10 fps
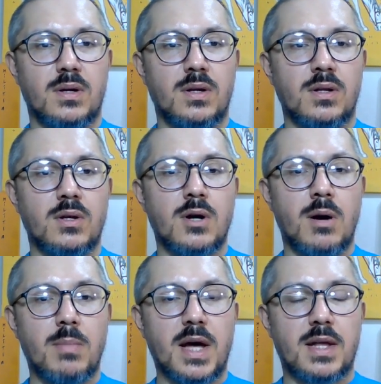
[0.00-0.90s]
in
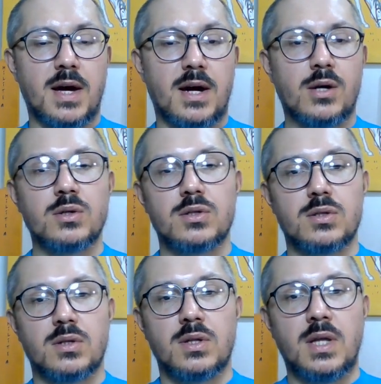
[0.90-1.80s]
combat arrows
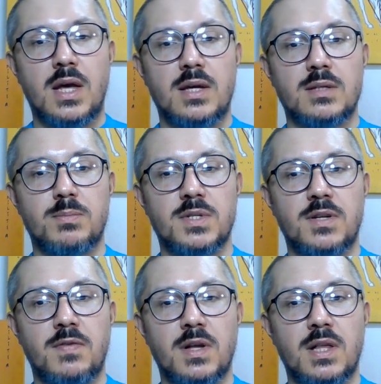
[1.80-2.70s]
they
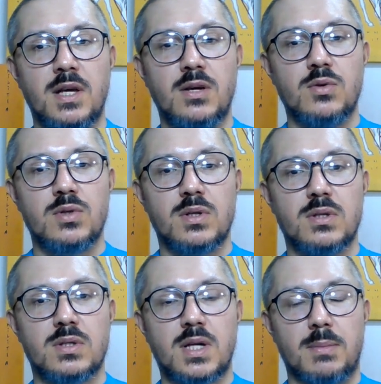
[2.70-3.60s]
specifically used
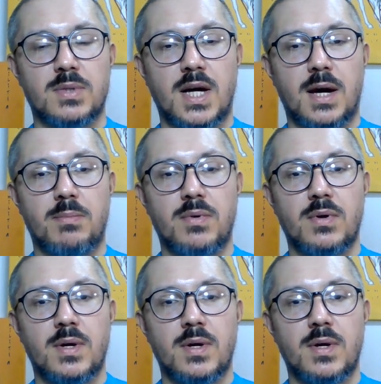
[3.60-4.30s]
stem type